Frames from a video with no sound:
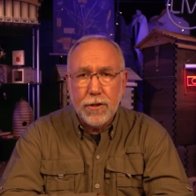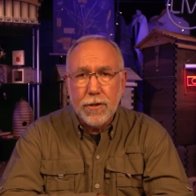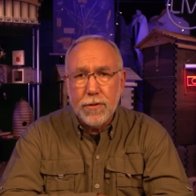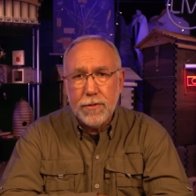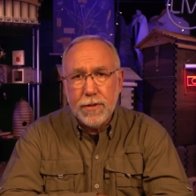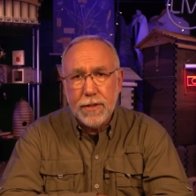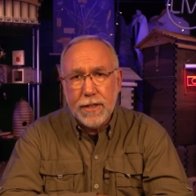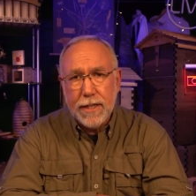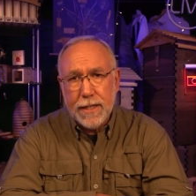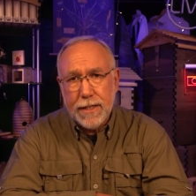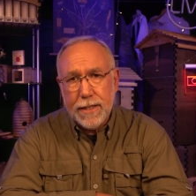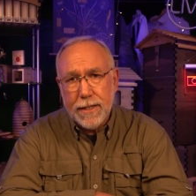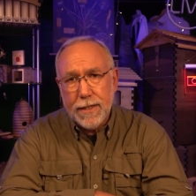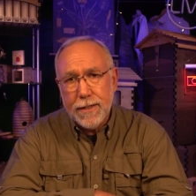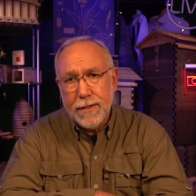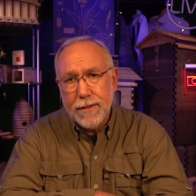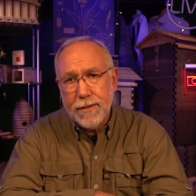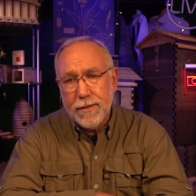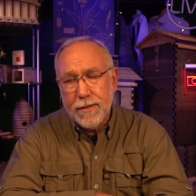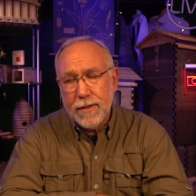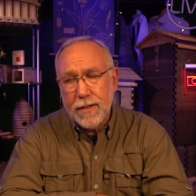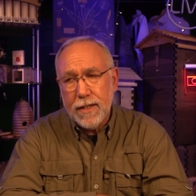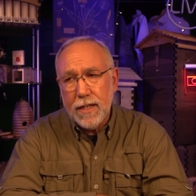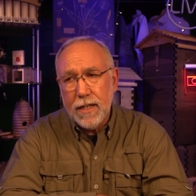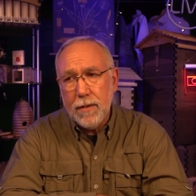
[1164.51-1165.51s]
own
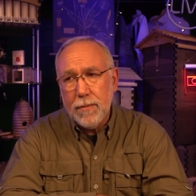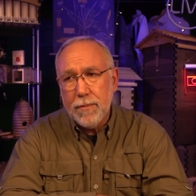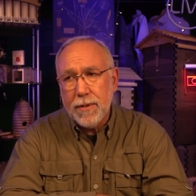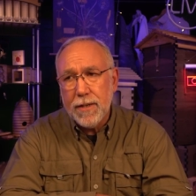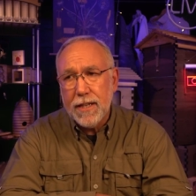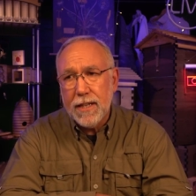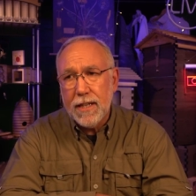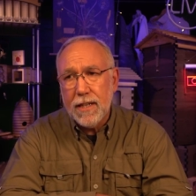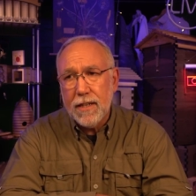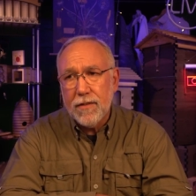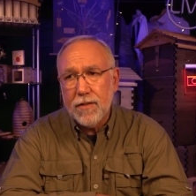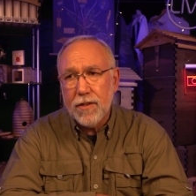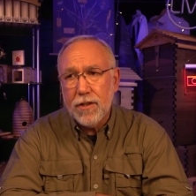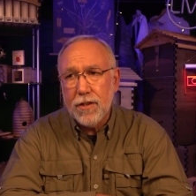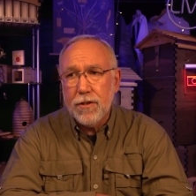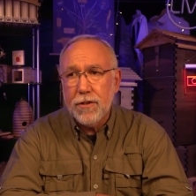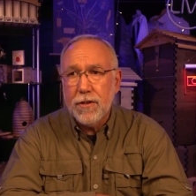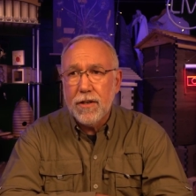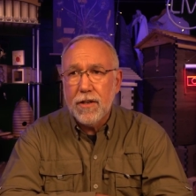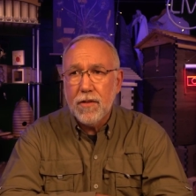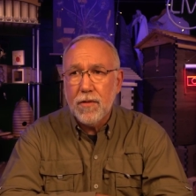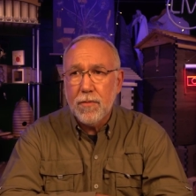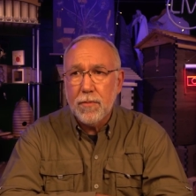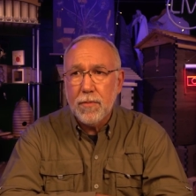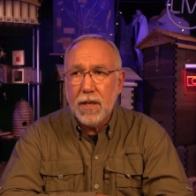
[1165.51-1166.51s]
kids and anybody that has a curious